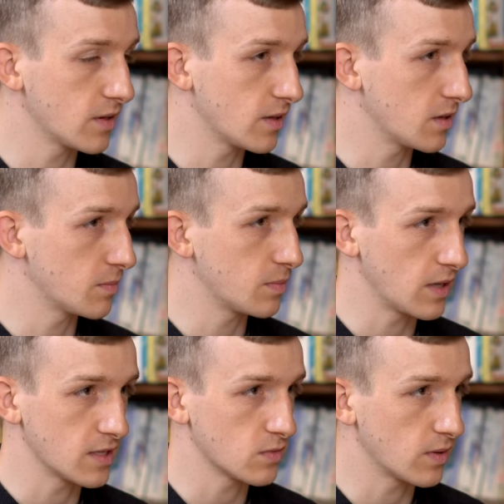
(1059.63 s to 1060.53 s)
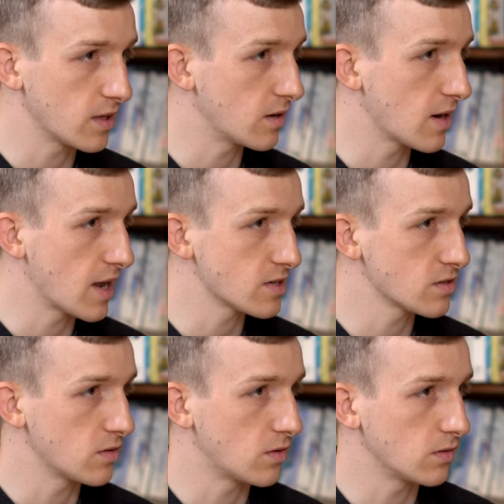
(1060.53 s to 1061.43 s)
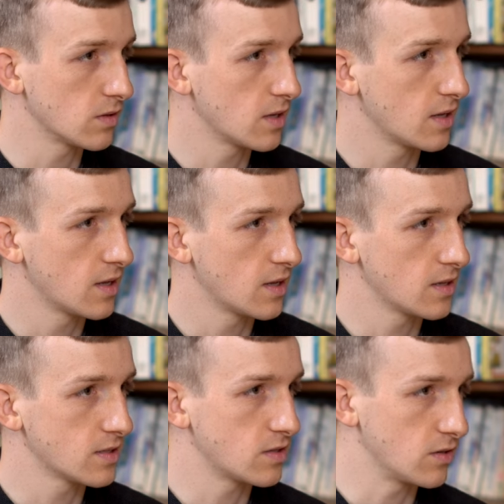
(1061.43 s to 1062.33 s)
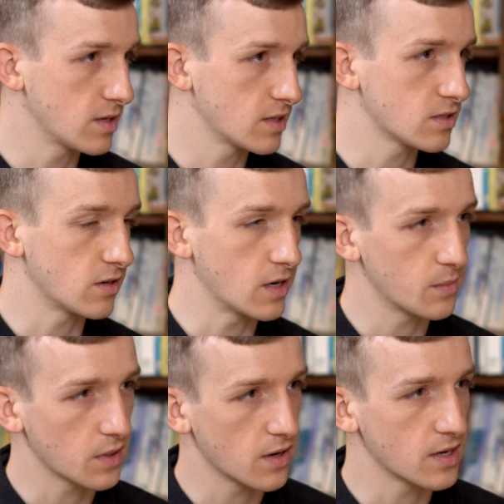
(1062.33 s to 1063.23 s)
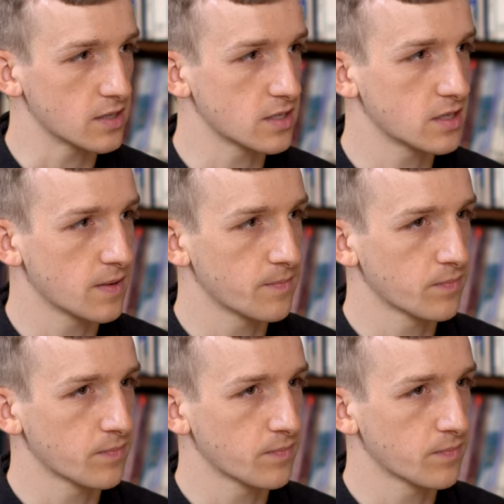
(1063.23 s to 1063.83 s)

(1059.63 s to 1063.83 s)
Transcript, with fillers: in a place with international students or immigrants,